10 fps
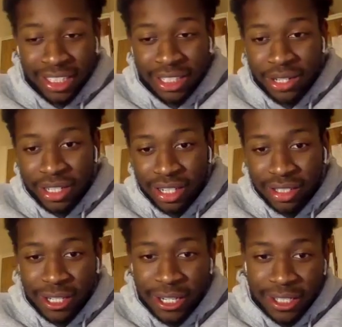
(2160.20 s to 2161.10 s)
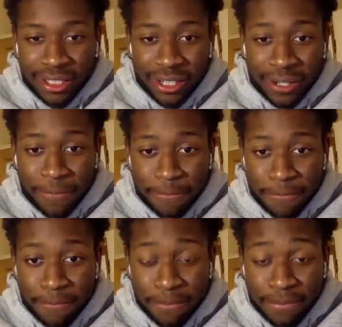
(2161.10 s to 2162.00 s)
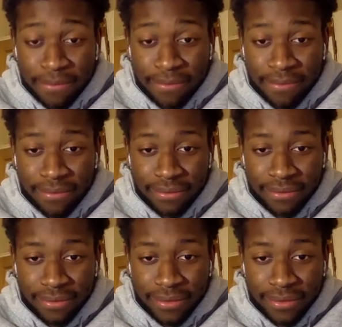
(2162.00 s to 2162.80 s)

yeah, we, we, got, we got, that much time, but we